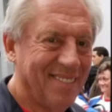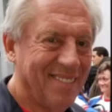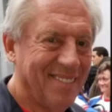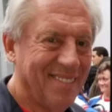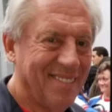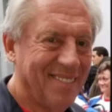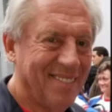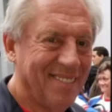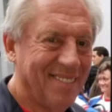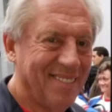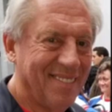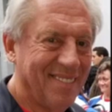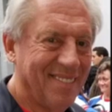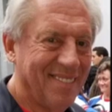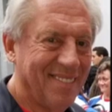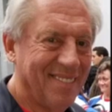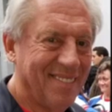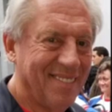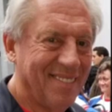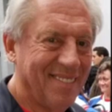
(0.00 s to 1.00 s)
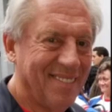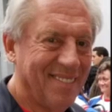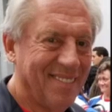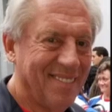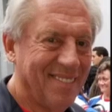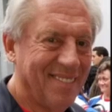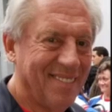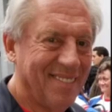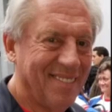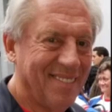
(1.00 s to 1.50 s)

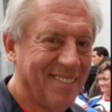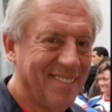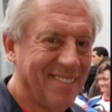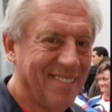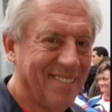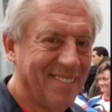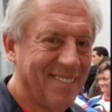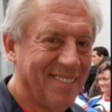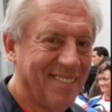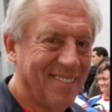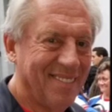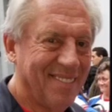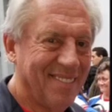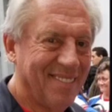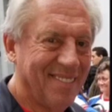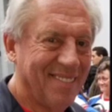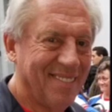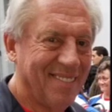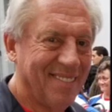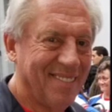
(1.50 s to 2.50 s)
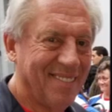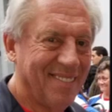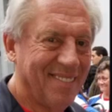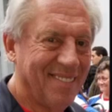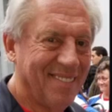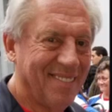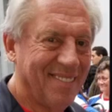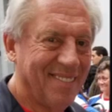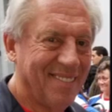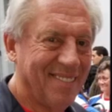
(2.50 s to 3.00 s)

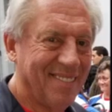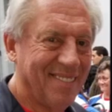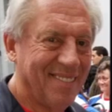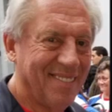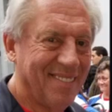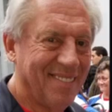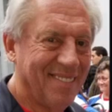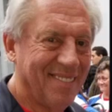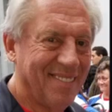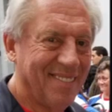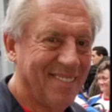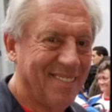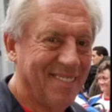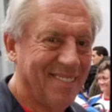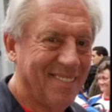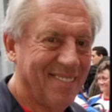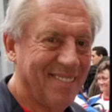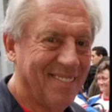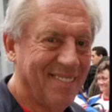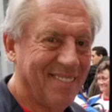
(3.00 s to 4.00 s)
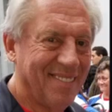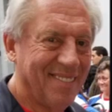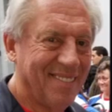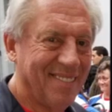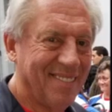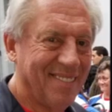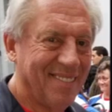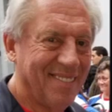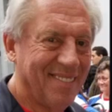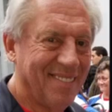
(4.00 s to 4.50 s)

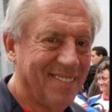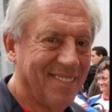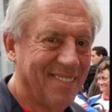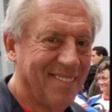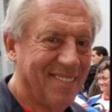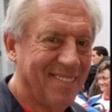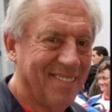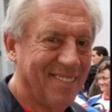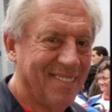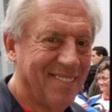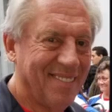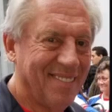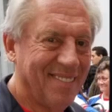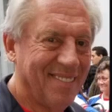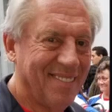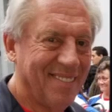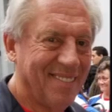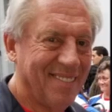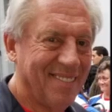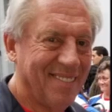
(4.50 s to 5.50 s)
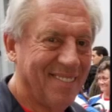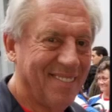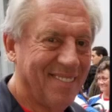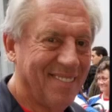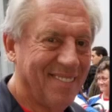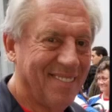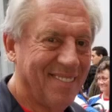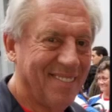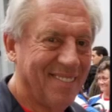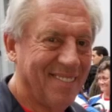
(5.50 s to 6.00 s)

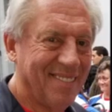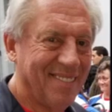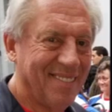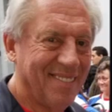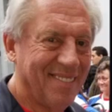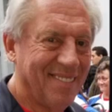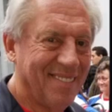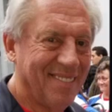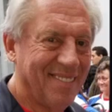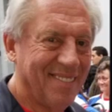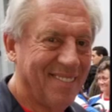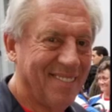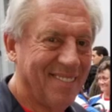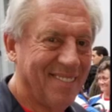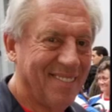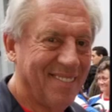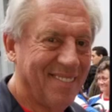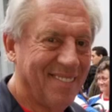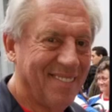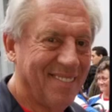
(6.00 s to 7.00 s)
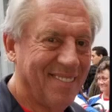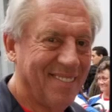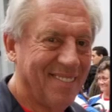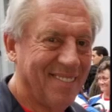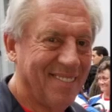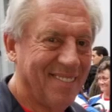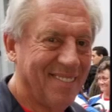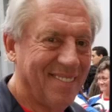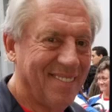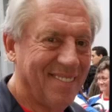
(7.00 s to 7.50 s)

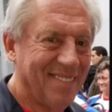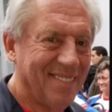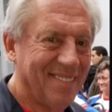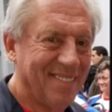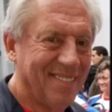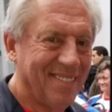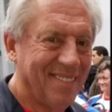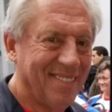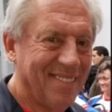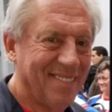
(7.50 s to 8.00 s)
The person shown says nothing.